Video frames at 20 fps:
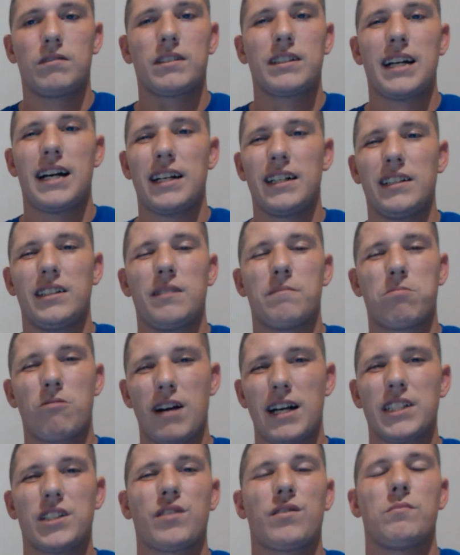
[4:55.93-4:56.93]
kind of
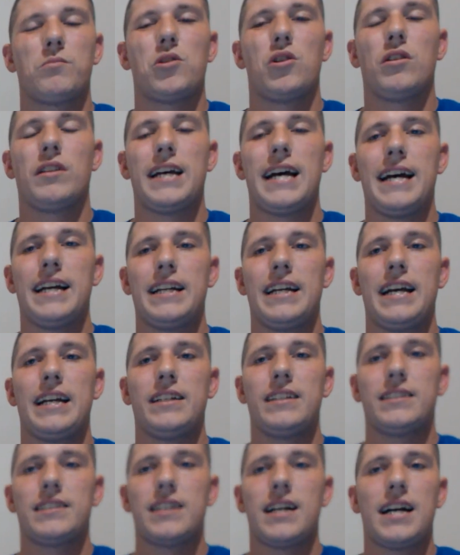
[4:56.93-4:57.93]
depressed from all that
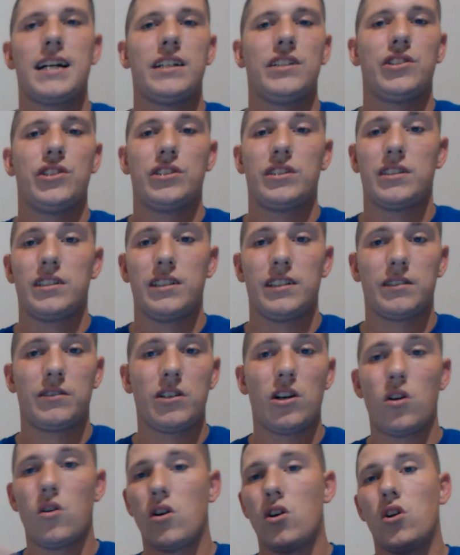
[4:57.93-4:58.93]
and decided just to
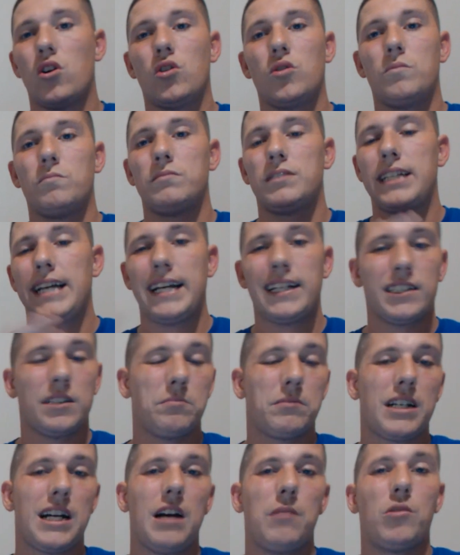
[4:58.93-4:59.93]
go home, take
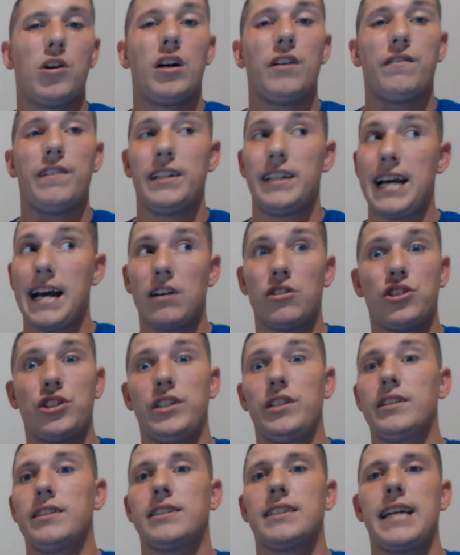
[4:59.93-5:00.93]
some time off, and now
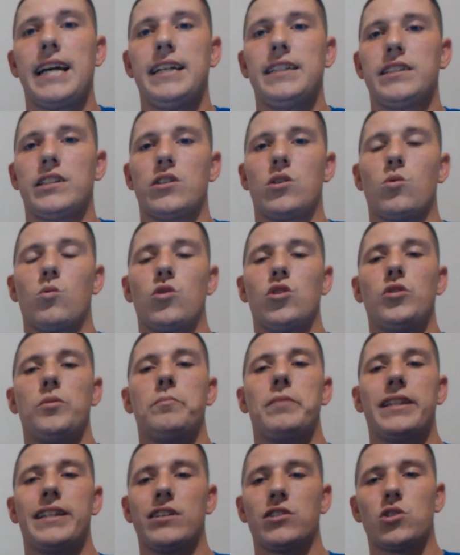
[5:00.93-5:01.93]
she just stays in her room.
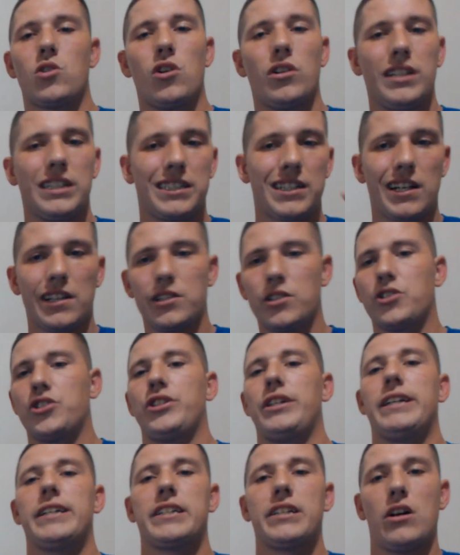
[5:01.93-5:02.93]
But there's all this other
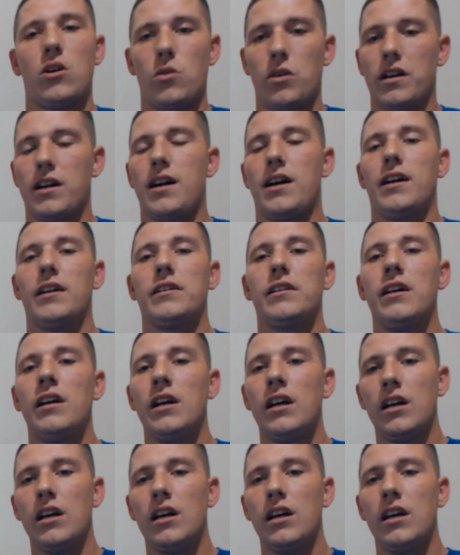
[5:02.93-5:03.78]
shit going on